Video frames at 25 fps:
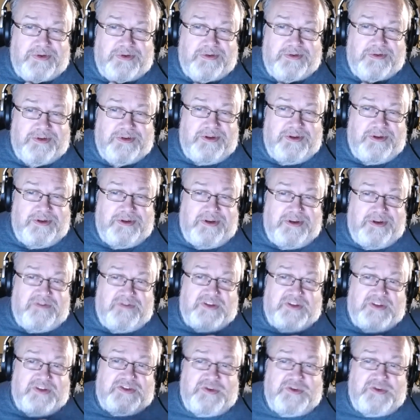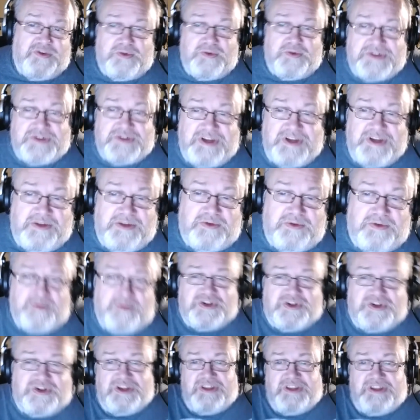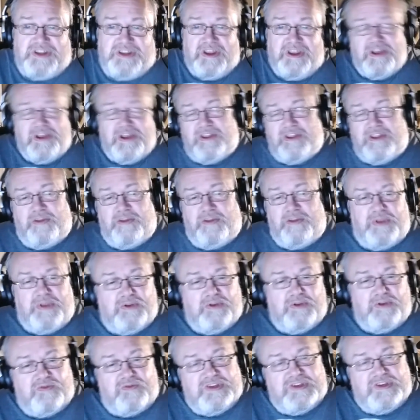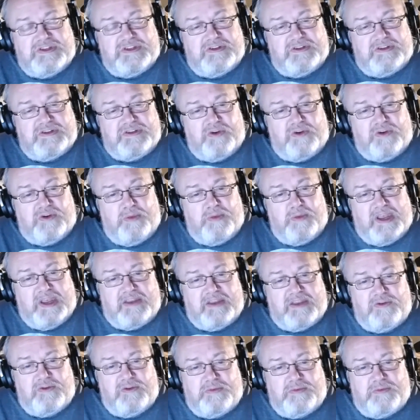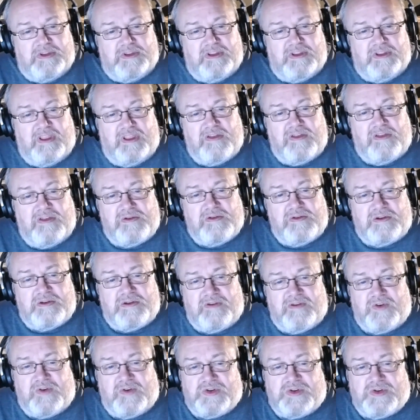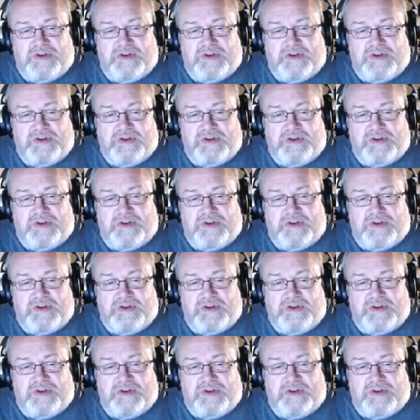if it's your scene on your machine, there'd be no reason to go back and open it in an earlier version.